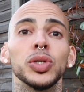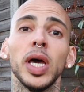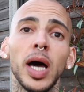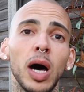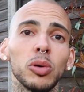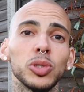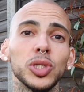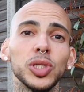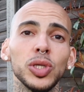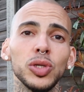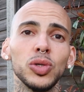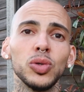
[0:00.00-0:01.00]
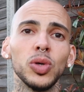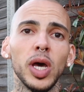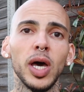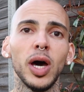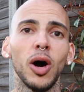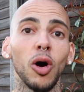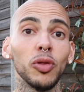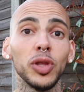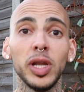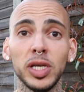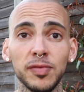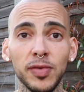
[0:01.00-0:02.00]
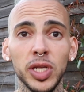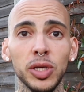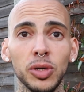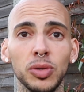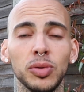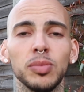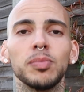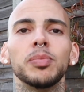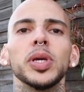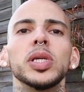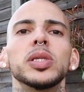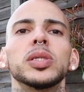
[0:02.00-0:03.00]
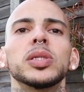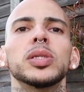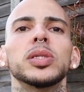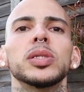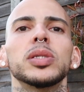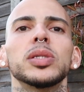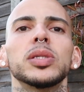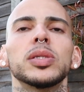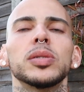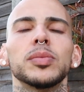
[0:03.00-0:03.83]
yeah, I'll see you on the next video. Peace.